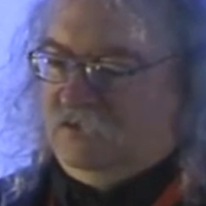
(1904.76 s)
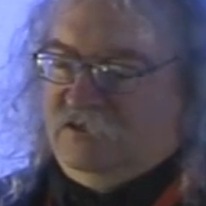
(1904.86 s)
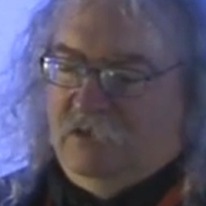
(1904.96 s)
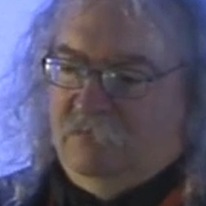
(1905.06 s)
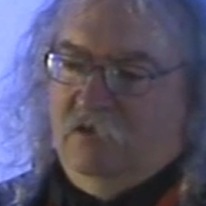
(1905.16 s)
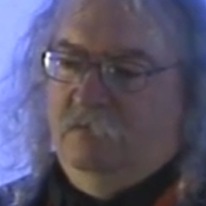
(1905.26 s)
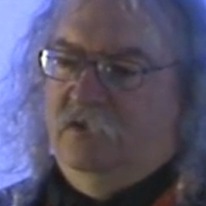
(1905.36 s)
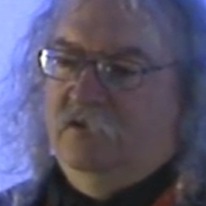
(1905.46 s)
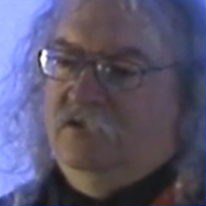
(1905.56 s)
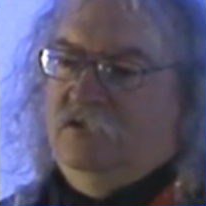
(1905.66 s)
Some of them
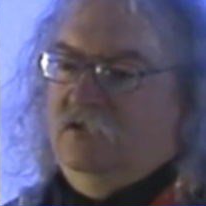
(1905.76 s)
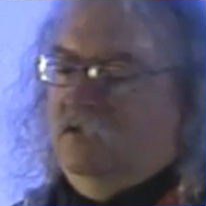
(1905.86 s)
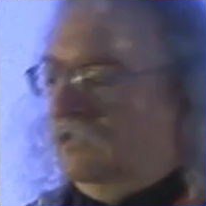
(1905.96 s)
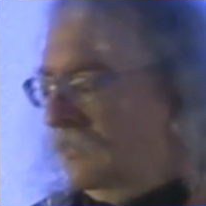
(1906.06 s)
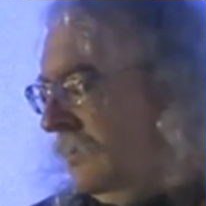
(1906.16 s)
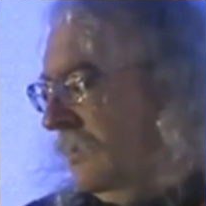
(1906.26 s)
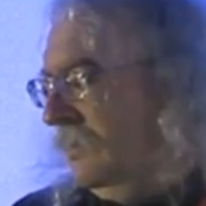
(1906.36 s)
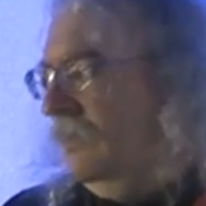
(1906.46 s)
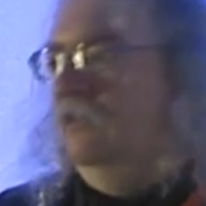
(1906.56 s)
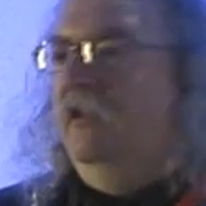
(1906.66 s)
use
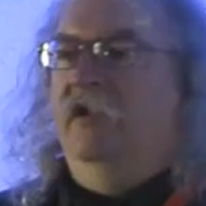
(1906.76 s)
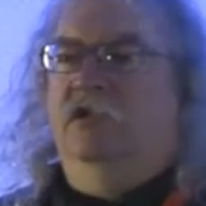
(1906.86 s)
Internet